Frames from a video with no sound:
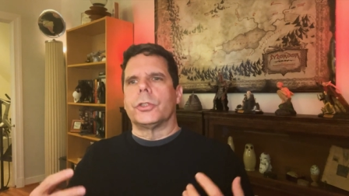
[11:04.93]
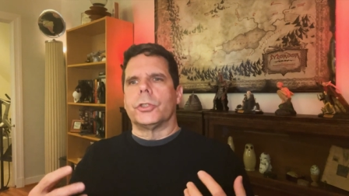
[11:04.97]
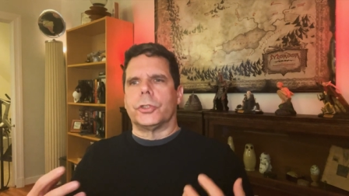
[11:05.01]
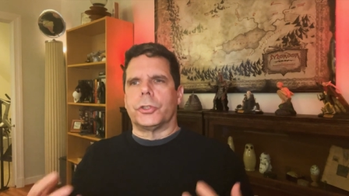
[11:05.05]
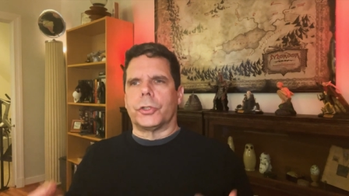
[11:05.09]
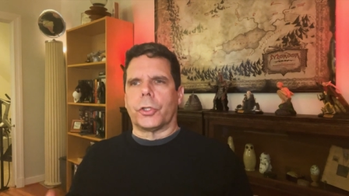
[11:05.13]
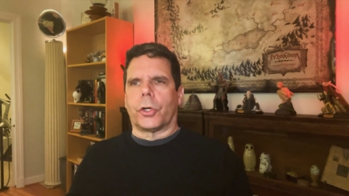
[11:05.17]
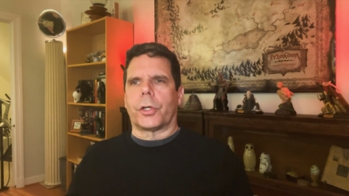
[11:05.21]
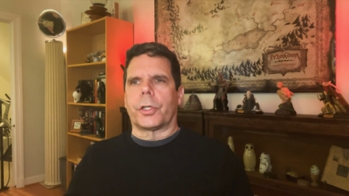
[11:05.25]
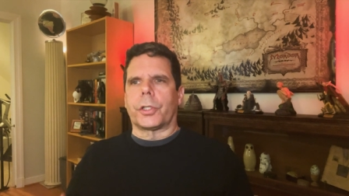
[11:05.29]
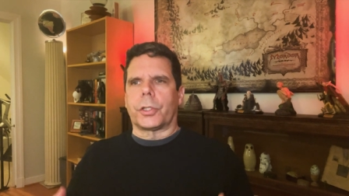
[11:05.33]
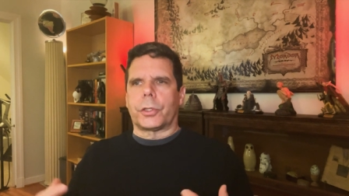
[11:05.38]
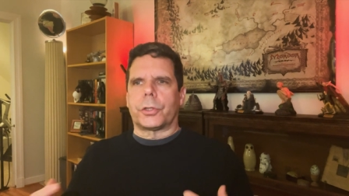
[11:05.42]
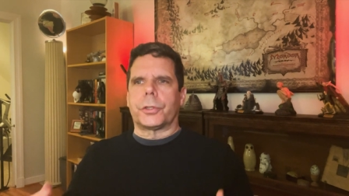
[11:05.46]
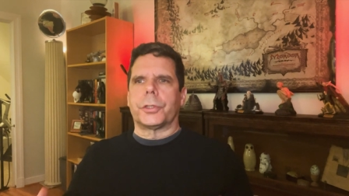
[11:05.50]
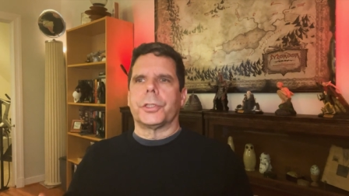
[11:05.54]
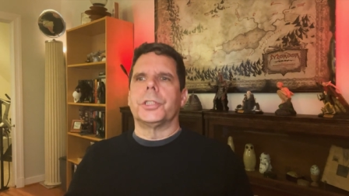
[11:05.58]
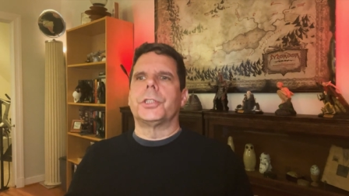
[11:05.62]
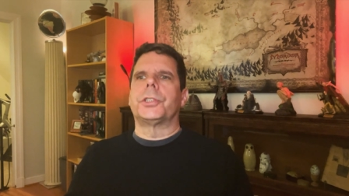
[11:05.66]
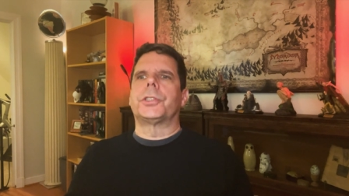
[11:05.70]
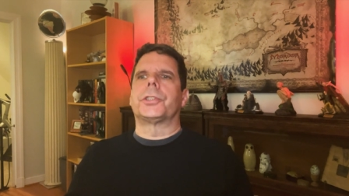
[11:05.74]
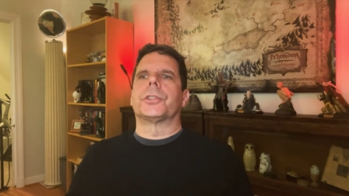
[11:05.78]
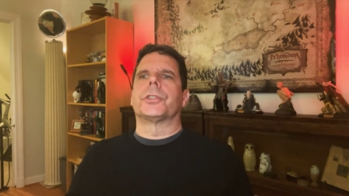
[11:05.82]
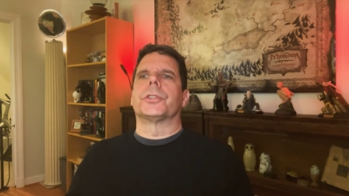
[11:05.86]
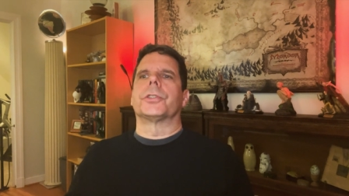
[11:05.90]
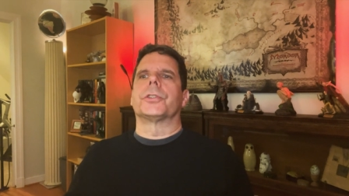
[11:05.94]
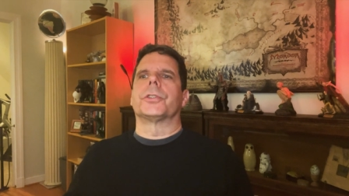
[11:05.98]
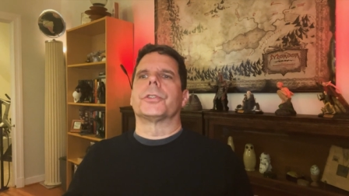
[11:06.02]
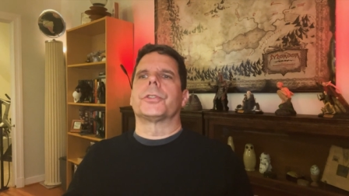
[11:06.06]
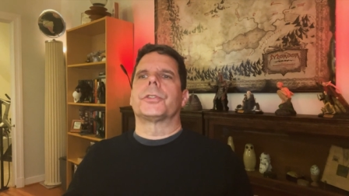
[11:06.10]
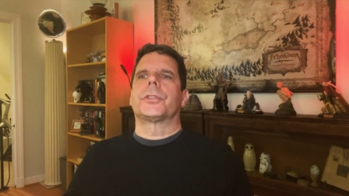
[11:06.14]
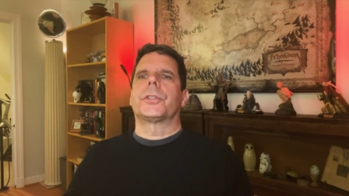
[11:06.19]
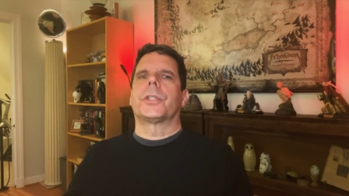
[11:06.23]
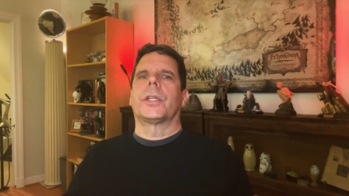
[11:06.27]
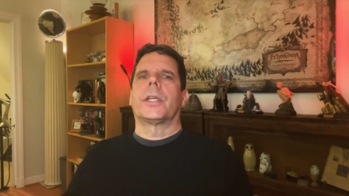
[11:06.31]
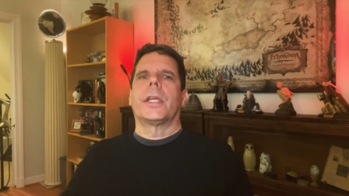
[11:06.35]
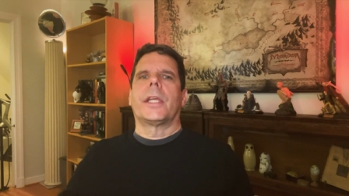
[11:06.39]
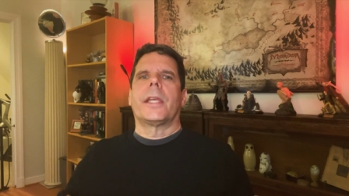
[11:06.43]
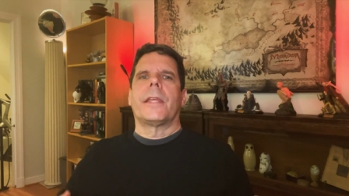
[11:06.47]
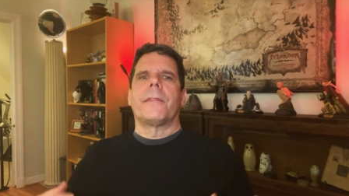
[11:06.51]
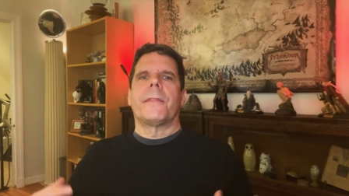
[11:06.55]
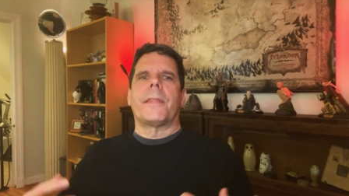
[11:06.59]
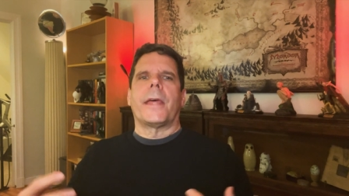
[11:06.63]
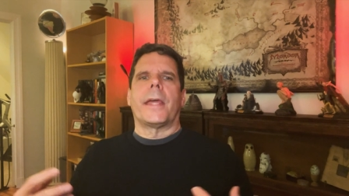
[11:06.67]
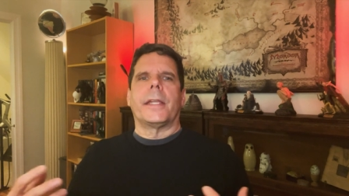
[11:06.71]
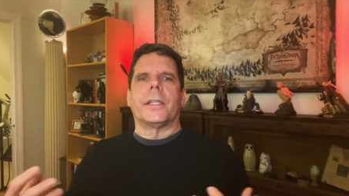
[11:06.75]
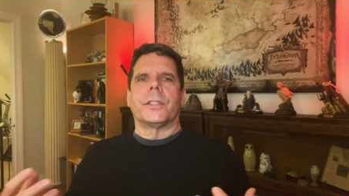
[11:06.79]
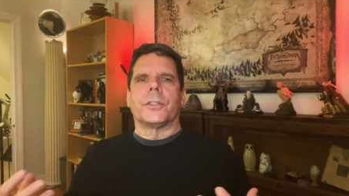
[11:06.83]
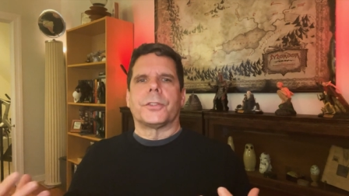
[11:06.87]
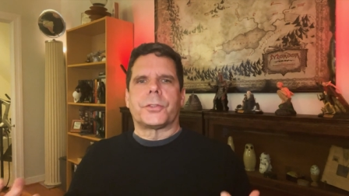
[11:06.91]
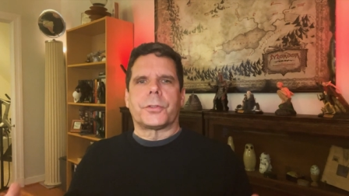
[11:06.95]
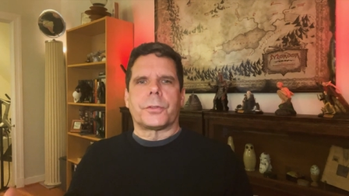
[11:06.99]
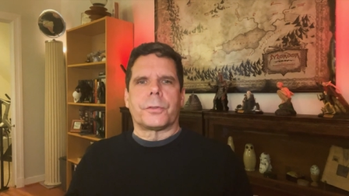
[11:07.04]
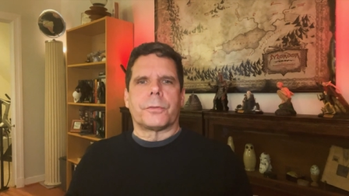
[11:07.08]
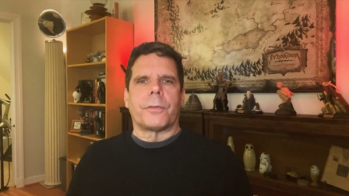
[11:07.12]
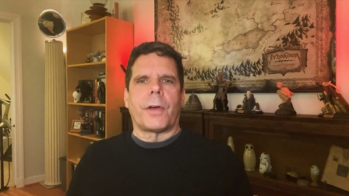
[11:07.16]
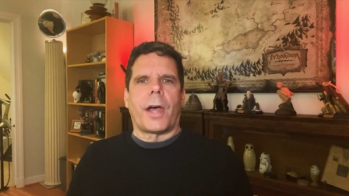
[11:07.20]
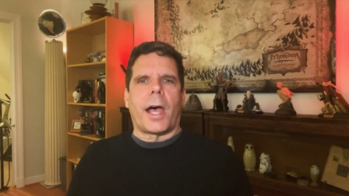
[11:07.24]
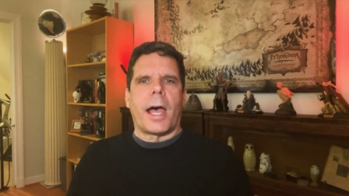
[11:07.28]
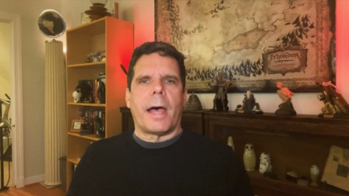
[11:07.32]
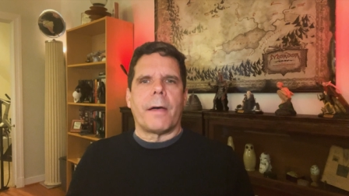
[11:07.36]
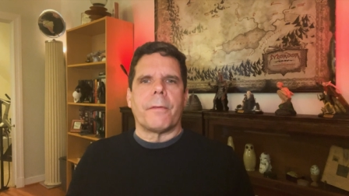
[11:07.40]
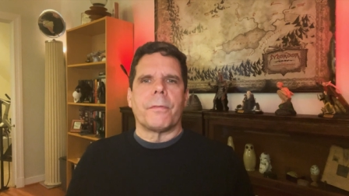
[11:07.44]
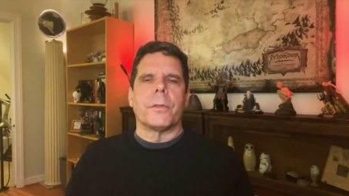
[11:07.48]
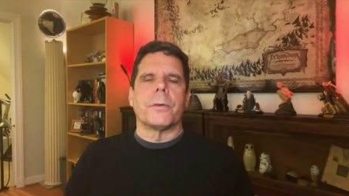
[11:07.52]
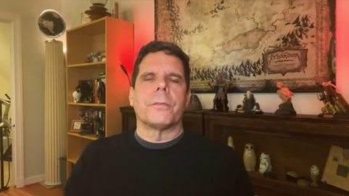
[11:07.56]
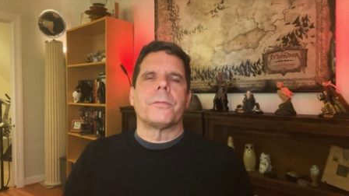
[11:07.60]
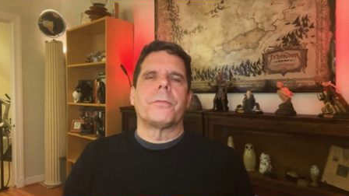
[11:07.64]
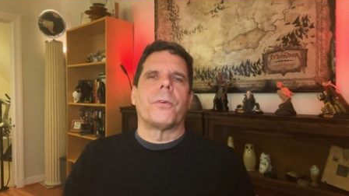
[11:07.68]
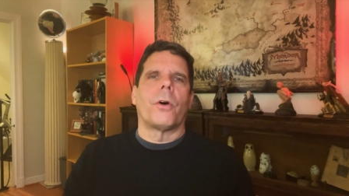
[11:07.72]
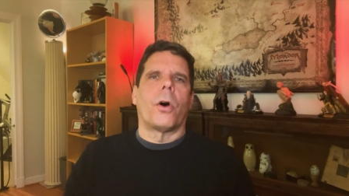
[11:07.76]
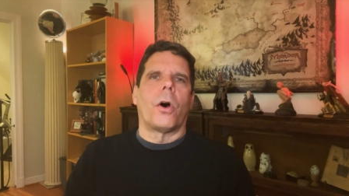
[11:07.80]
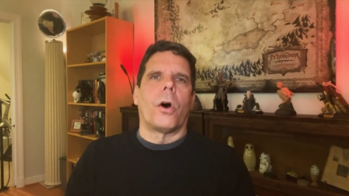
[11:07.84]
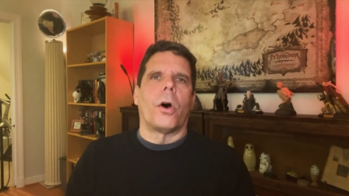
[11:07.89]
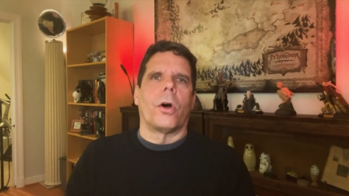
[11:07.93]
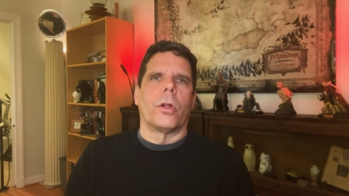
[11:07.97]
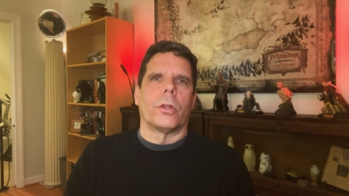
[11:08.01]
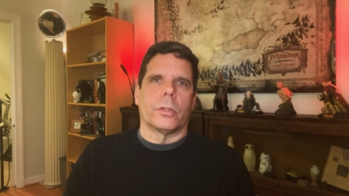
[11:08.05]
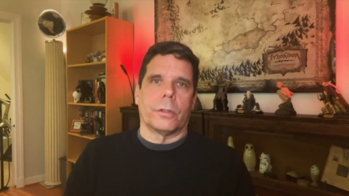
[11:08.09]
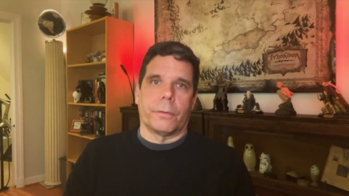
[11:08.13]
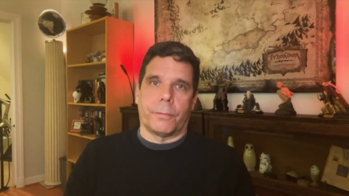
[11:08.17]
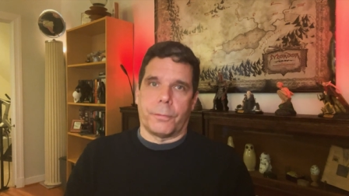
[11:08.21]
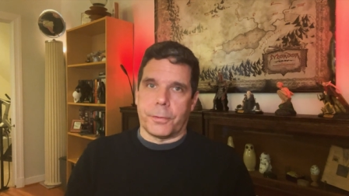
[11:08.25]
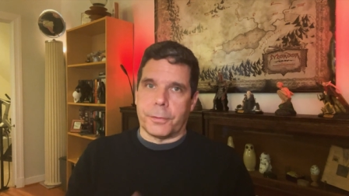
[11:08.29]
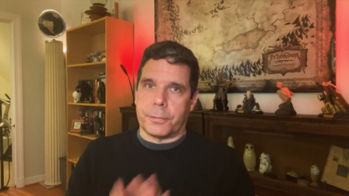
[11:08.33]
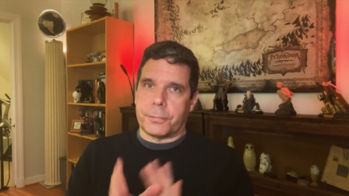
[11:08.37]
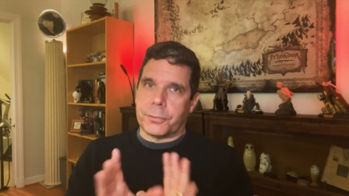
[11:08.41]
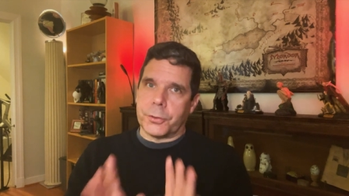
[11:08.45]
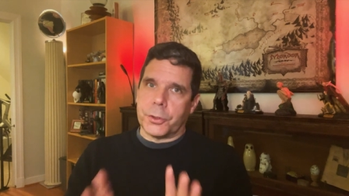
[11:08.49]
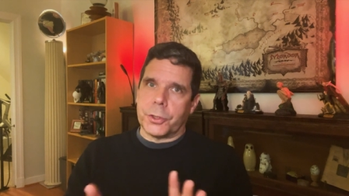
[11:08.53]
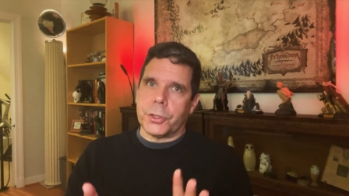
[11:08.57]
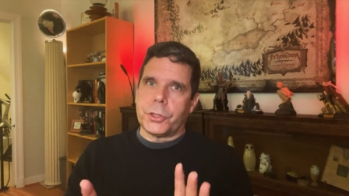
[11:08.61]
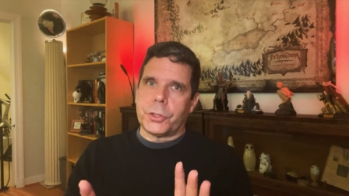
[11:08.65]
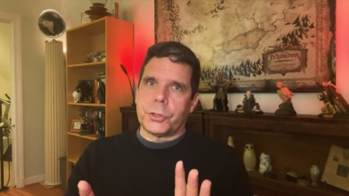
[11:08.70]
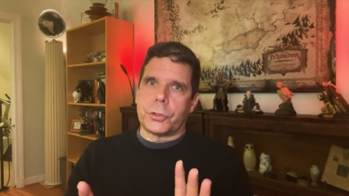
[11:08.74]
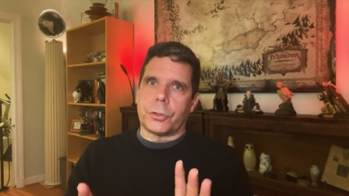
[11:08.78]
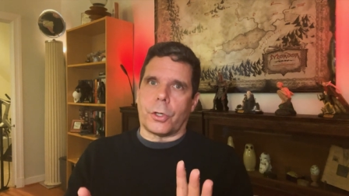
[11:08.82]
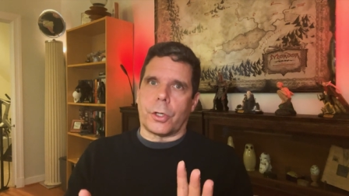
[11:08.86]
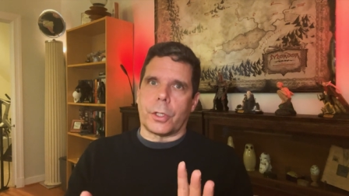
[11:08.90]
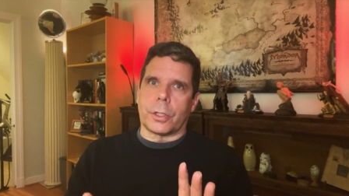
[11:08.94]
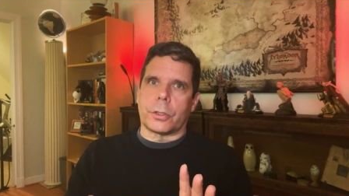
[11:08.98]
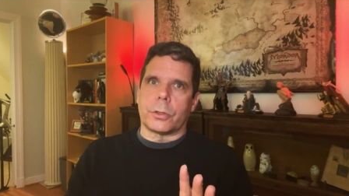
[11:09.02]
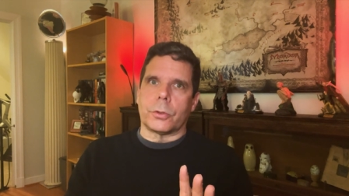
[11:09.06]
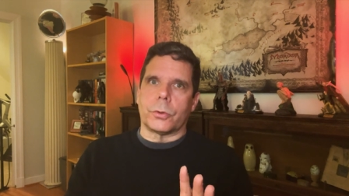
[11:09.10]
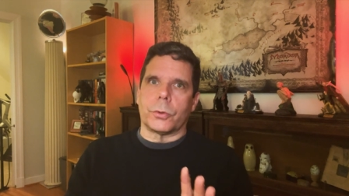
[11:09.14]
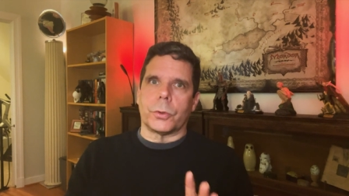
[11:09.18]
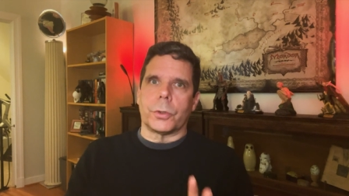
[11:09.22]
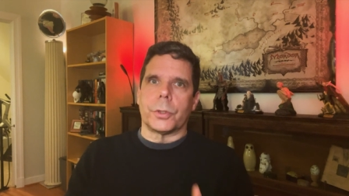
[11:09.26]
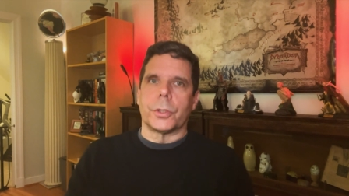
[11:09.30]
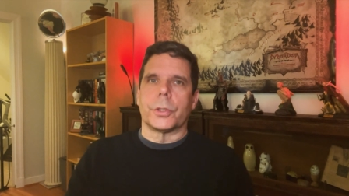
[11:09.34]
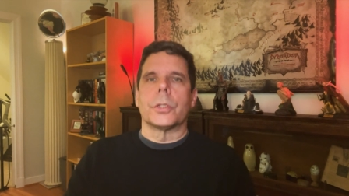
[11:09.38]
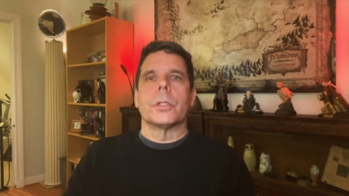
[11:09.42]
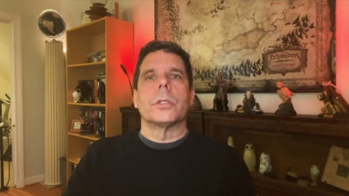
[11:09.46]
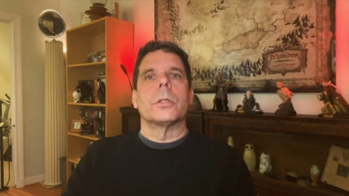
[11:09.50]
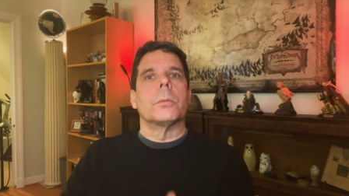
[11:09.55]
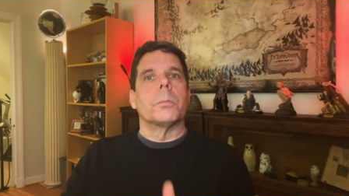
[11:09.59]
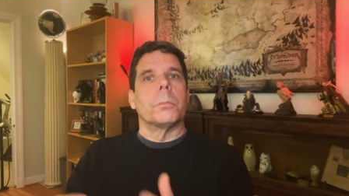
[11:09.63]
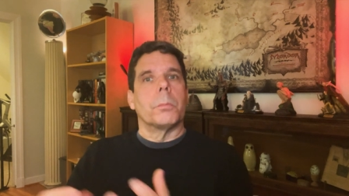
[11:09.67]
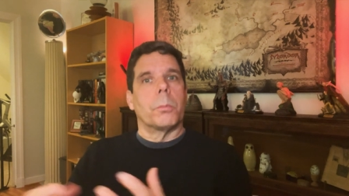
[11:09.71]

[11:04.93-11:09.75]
dark creatures that had survived the fall of the first Dark Lord,